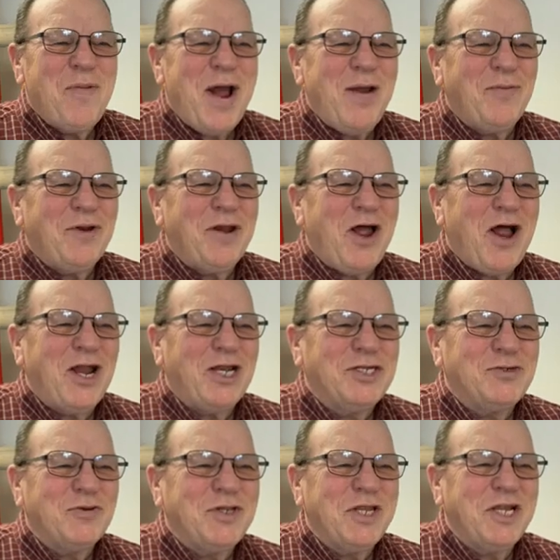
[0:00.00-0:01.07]
Bible
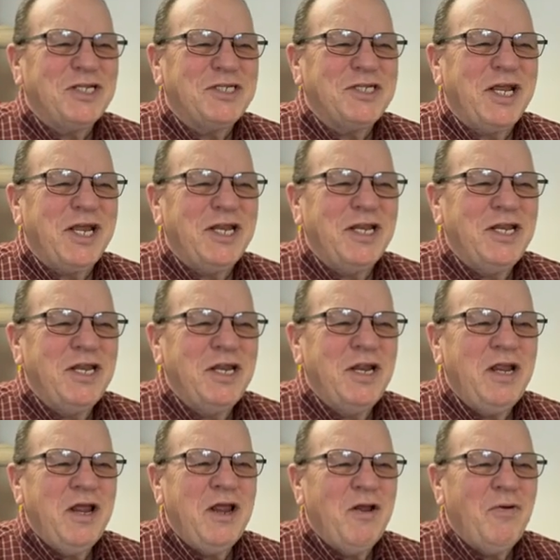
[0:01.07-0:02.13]
knowledge when they
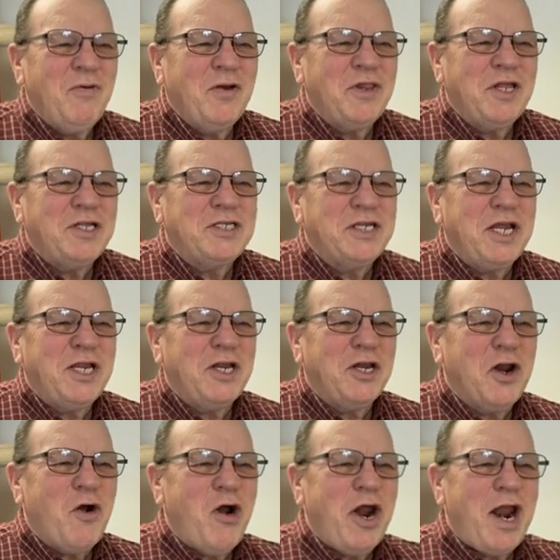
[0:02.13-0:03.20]
say,
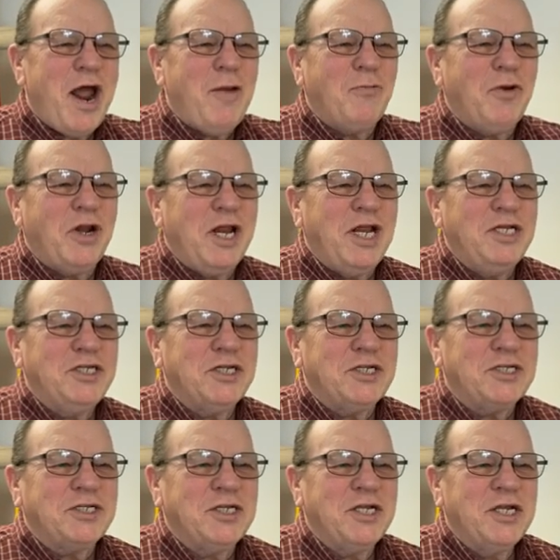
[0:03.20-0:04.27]
you know what, I'm
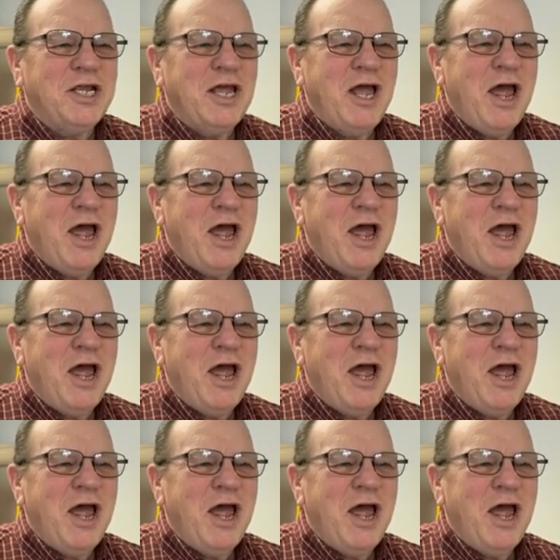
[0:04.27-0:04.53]
religious.